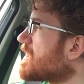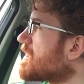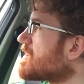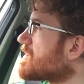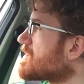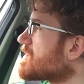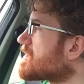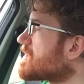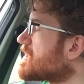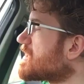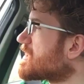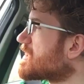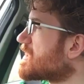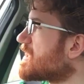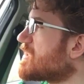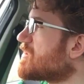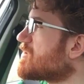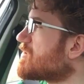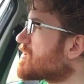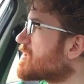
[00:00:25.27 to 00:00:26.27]
Because this
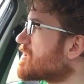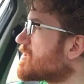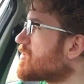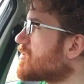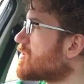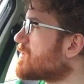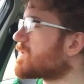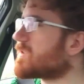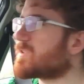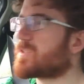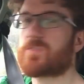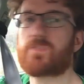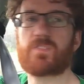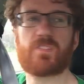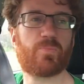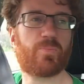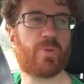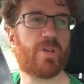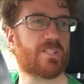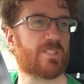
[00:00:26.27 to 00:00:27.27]
t junction is awful enough
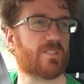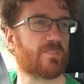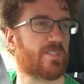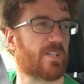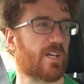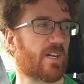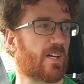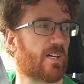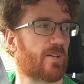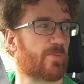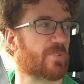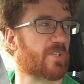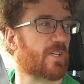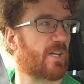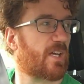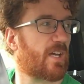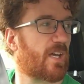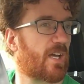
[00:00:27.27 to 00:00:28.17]
at the best of times